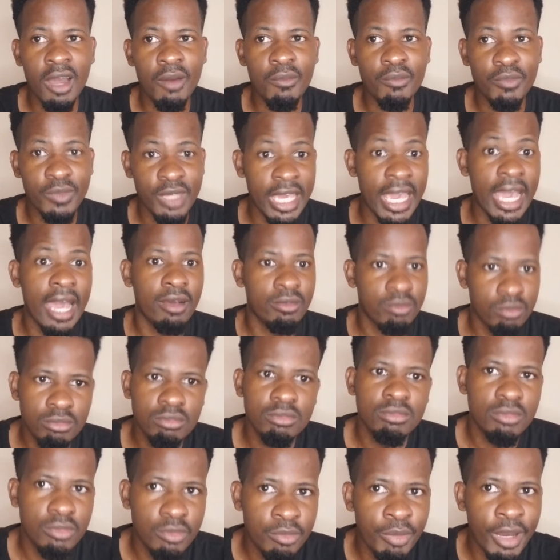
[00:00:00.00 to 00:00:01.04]
Yeah,
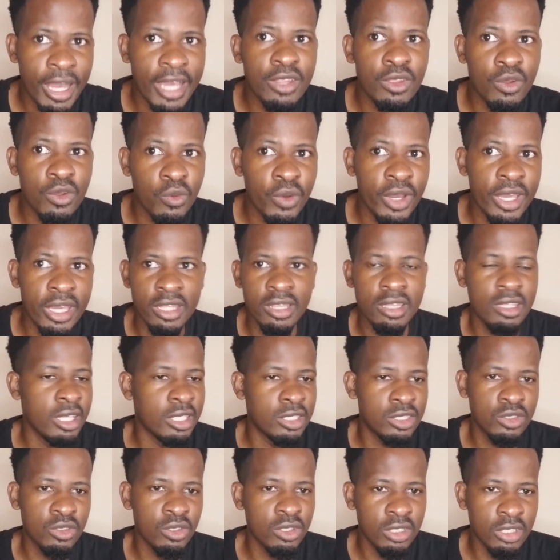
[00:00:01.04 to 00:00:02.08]
by the way,
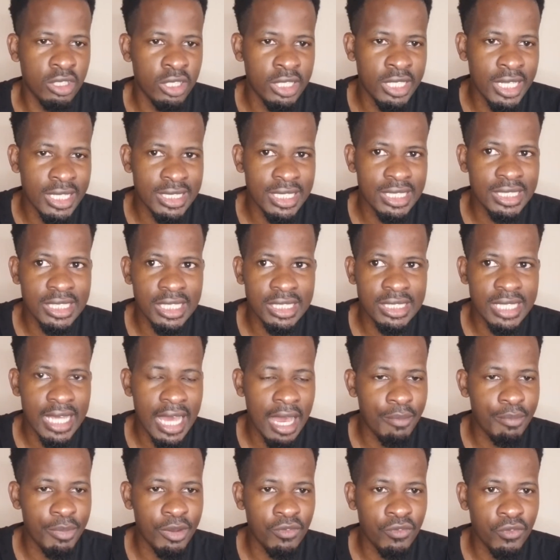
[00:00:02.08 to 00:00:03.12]
it doesn't just
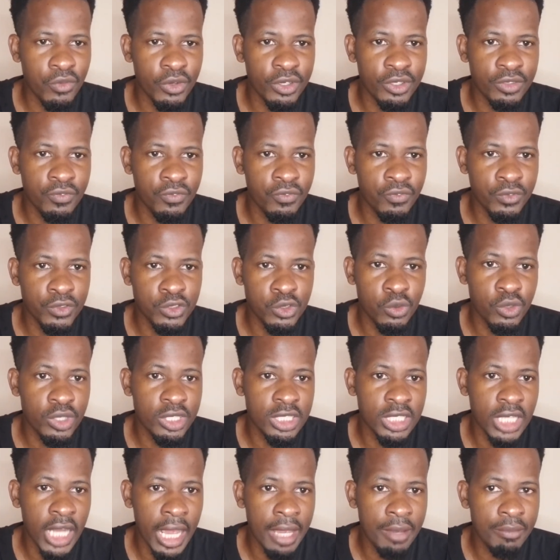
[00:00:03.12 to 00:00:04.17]
happen for short
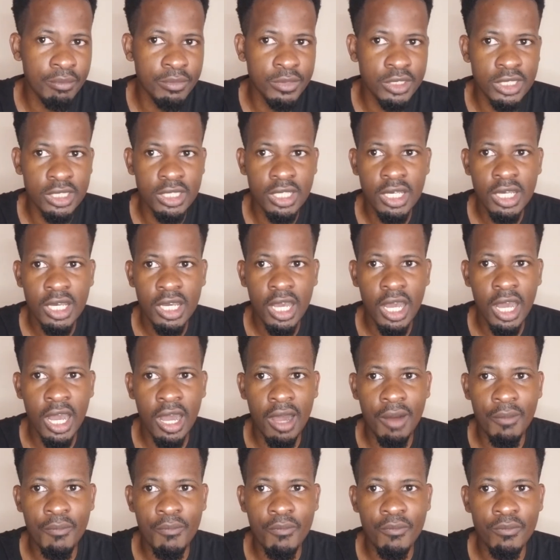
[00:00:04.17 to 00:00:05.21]
times.
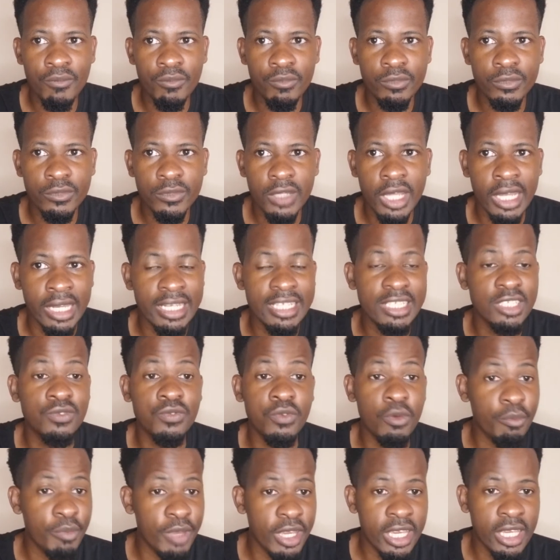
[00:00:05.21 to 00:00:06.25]
At least
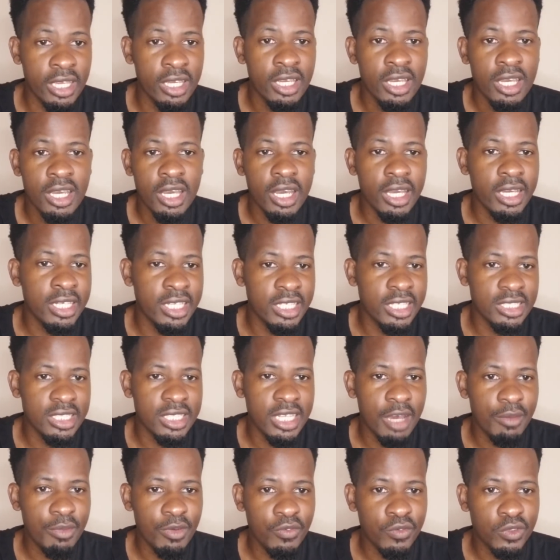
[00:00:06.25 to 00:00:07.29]
for me, it doesn't
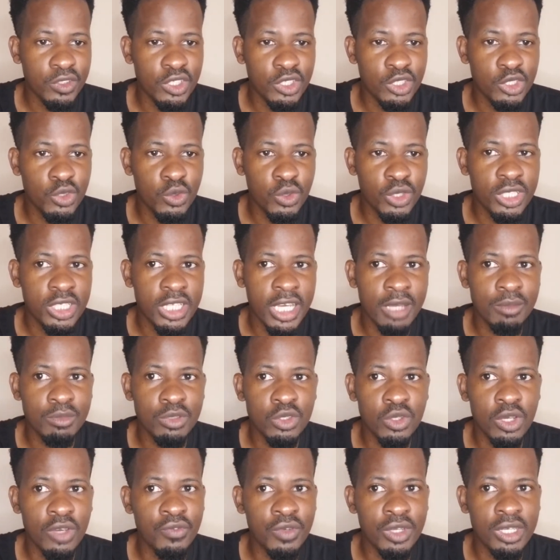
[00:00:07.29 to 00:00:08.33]
happen for just short times.
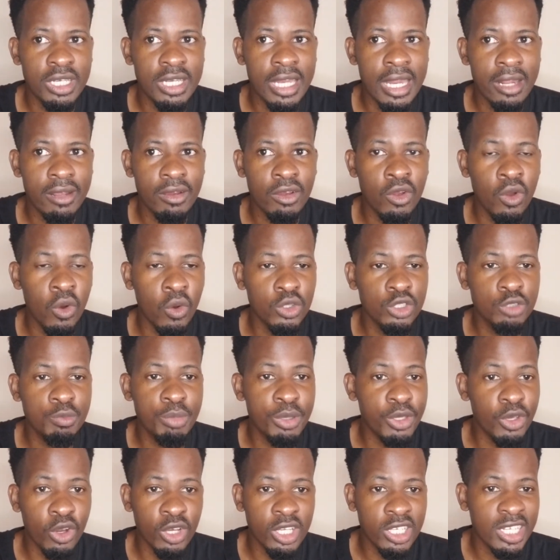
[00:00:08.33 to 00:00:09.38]
So if it goes
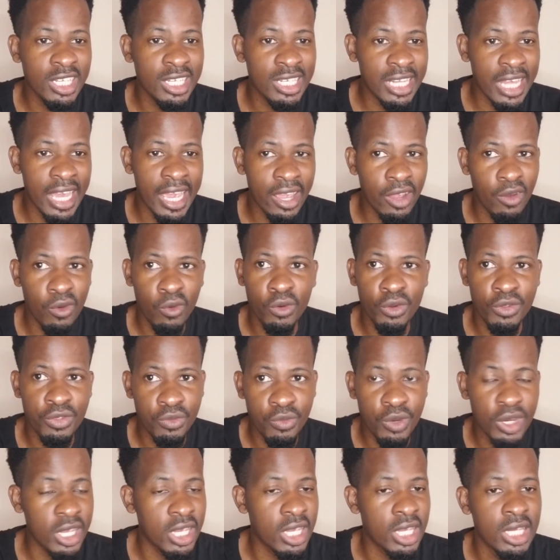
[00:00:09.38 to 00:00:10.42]
beyond a day or
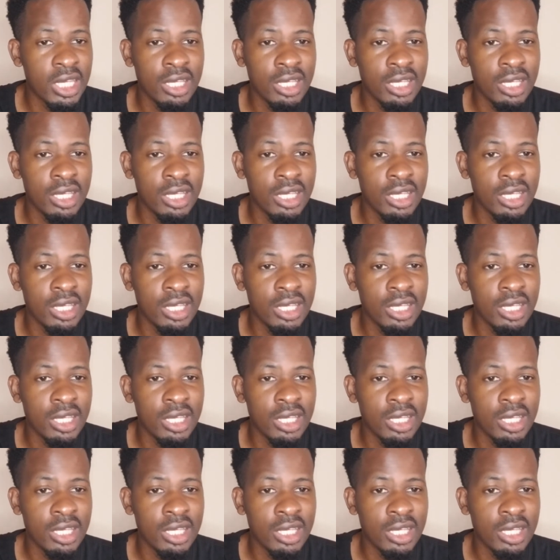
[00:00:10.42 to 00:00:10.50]
3,